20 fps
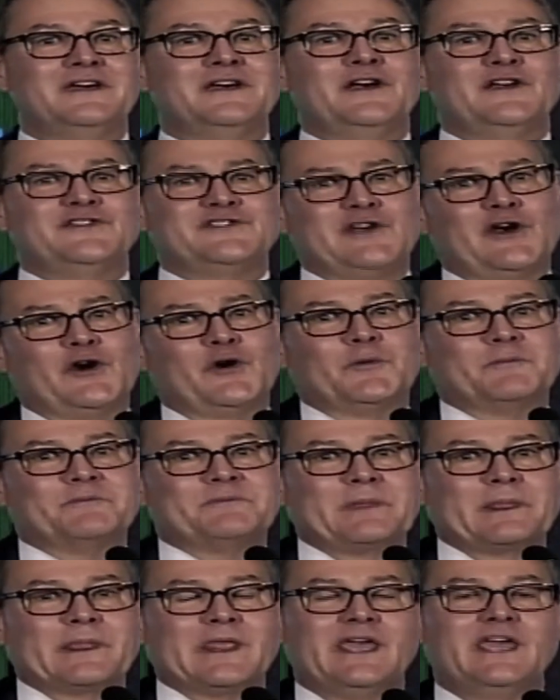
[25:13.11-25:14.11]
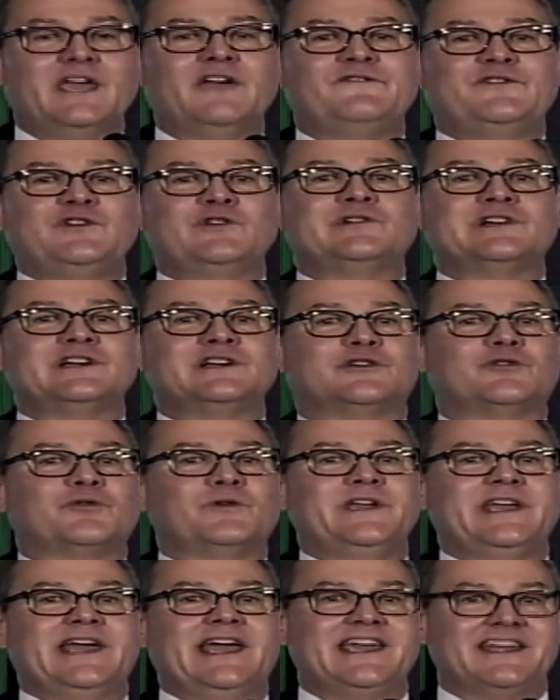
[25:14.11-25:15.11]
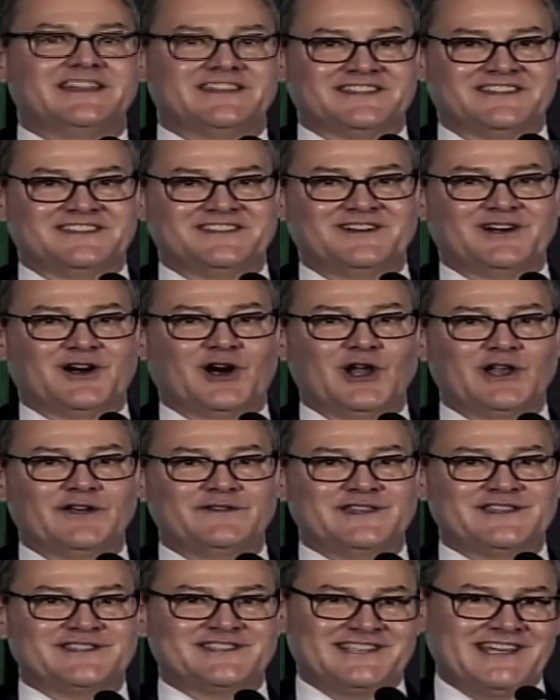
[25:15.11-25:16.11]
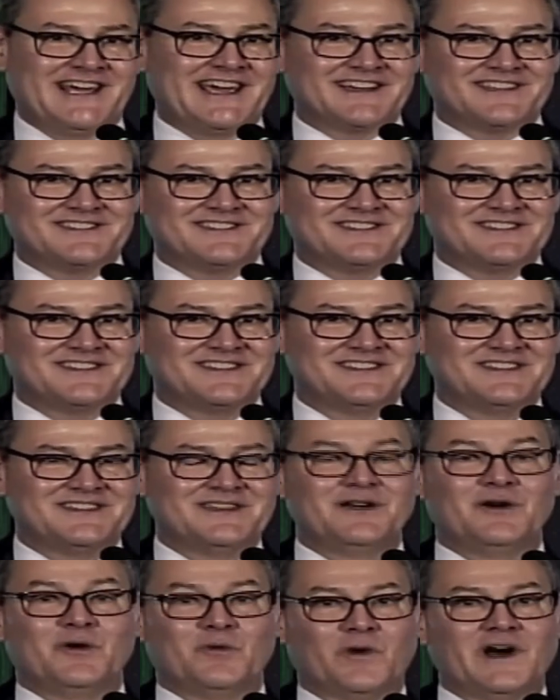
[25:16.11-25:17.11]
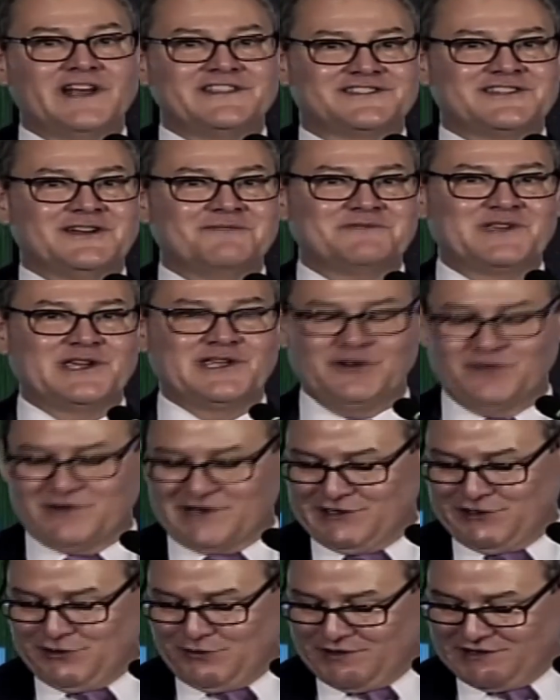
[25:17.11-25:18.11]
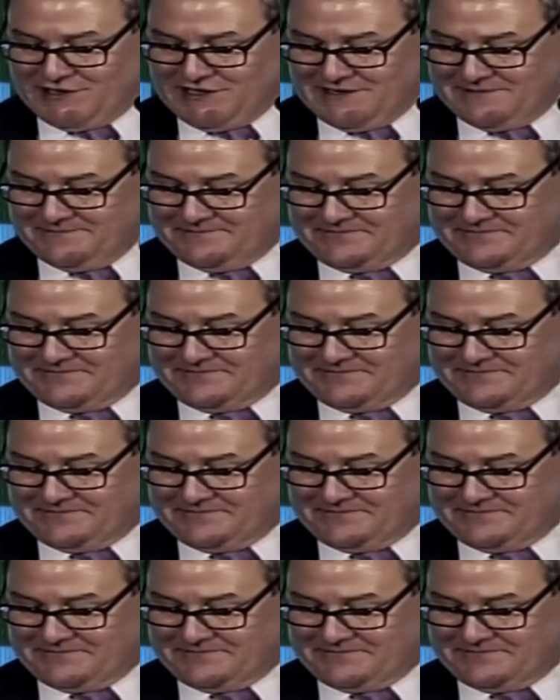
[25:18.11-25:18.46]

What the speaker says: So, if you can create all of this text, what's something you can do with it?